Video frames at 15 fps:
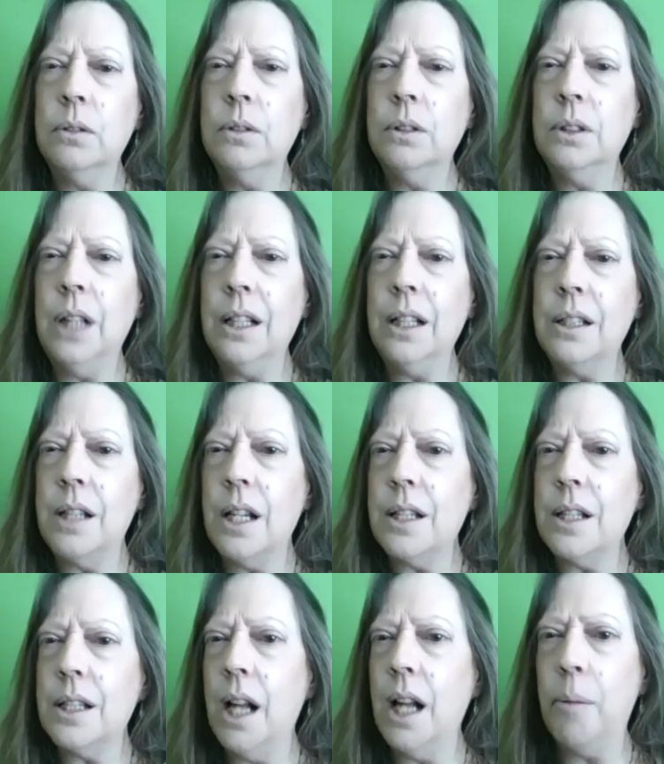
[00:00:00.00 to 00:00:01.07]
that
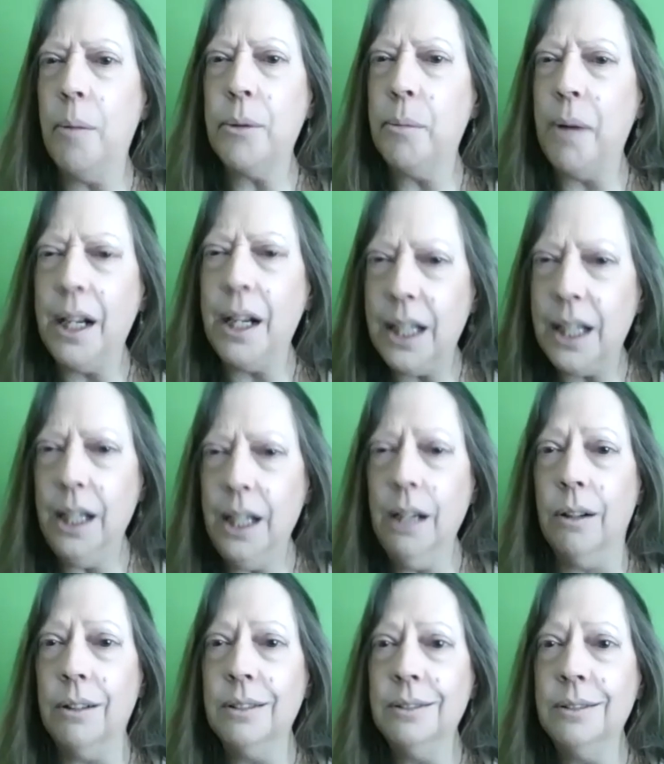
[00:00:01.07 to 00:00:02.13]
doesn't help the body
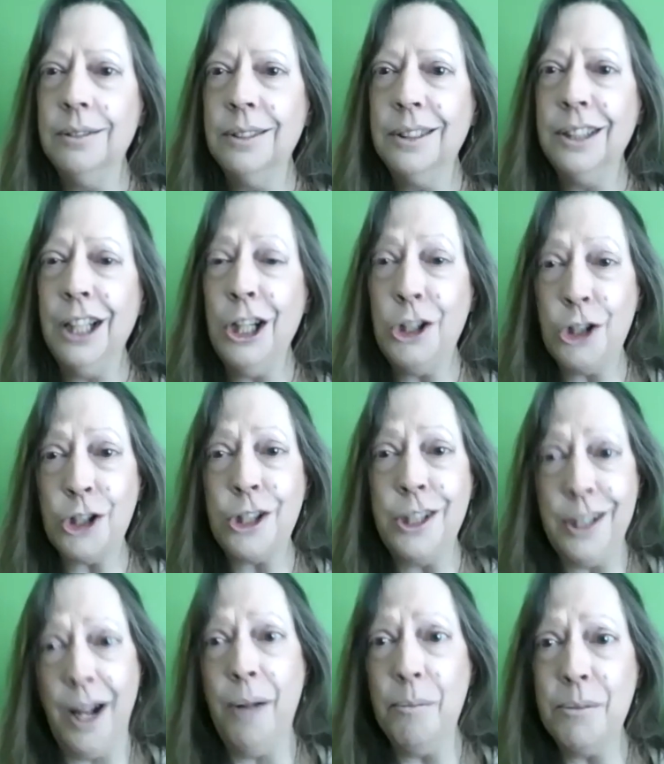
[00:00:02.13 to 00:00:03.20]
heal. It just
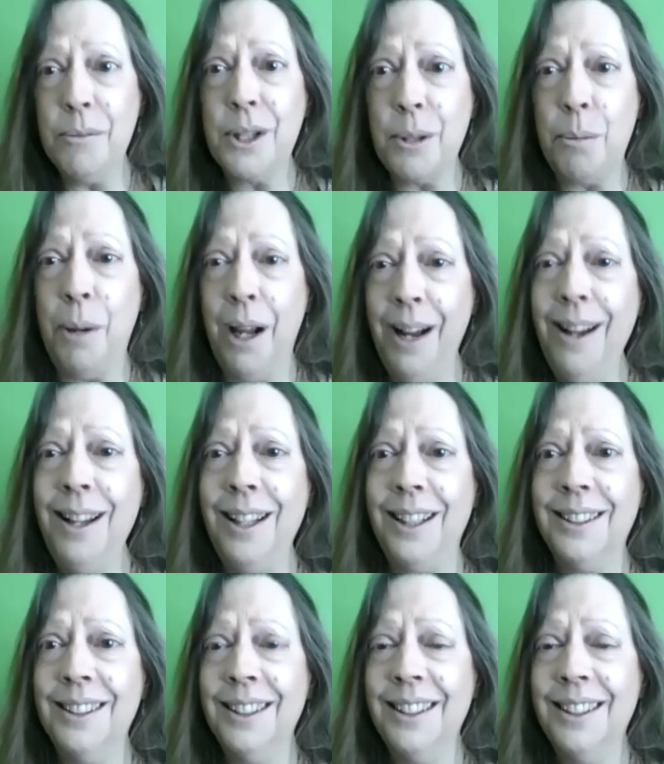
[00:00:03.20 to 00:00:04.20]
numbs the pain.